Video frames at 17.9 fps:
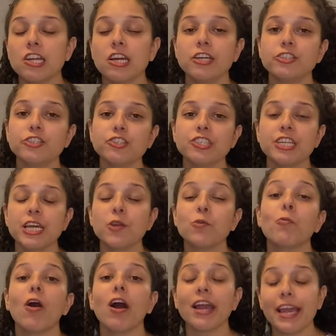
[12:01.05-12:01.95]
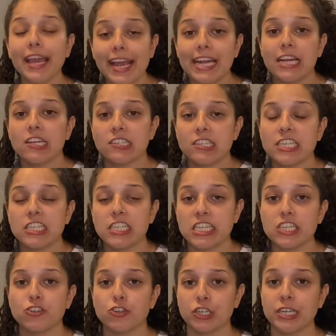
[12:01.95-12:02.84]
to understand why
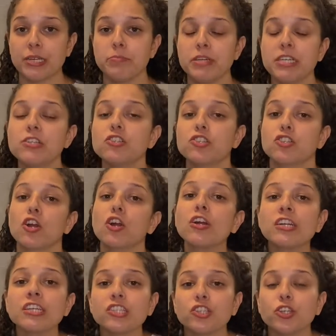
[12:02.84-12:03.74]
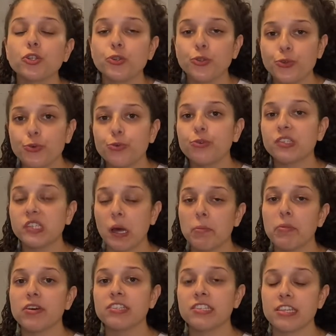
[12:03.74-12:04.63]
AZT treatment started to lose
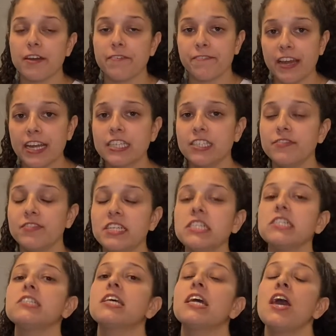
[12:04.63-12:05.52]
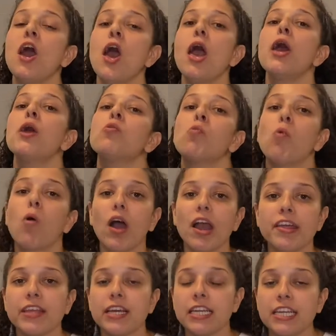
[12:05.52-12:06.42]
some of its effectiveness and
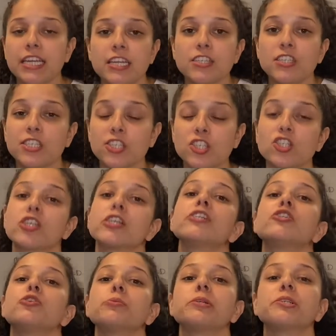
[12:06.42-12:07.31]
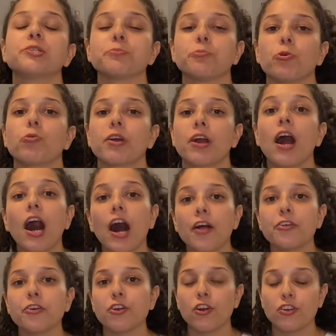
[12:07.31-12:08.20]
why they needed to start to explore
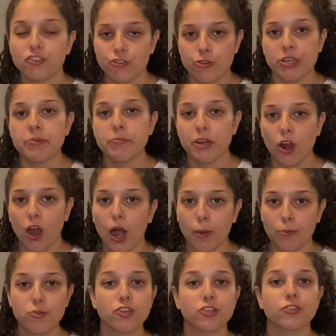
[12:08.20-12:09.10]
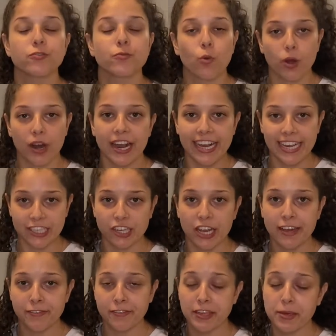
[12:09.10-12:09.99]
other treatment options for
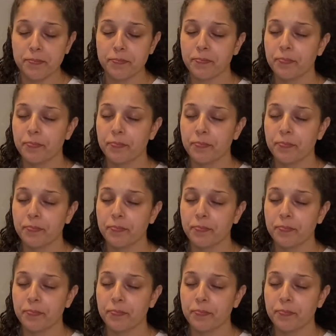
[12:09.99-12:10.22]
HIV.